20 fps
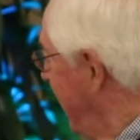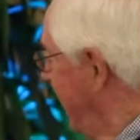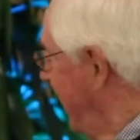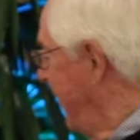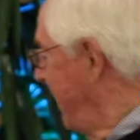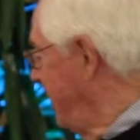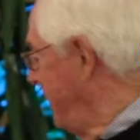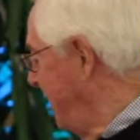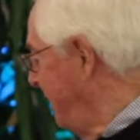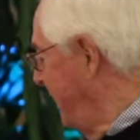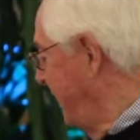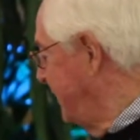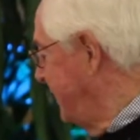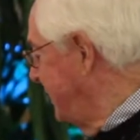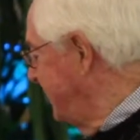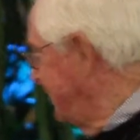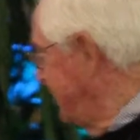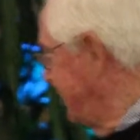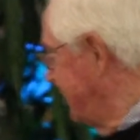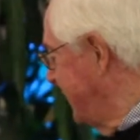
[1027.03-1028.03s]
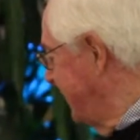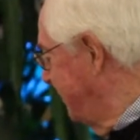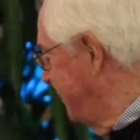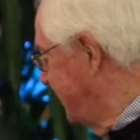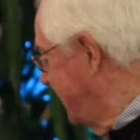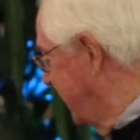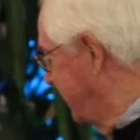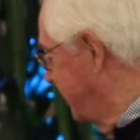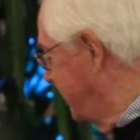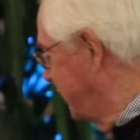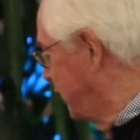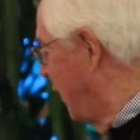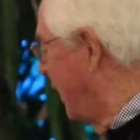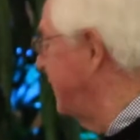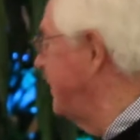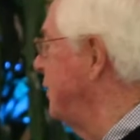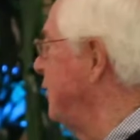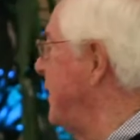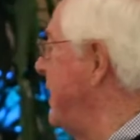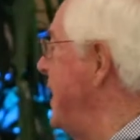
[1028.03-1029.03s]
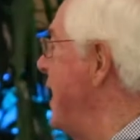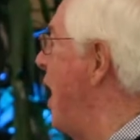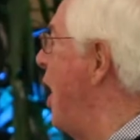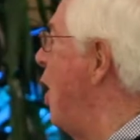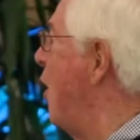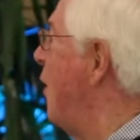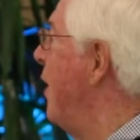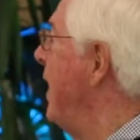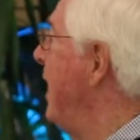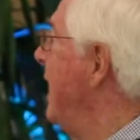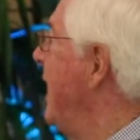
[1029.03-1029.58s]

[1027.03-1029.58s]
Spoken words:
And this is, in some senses, what do we know,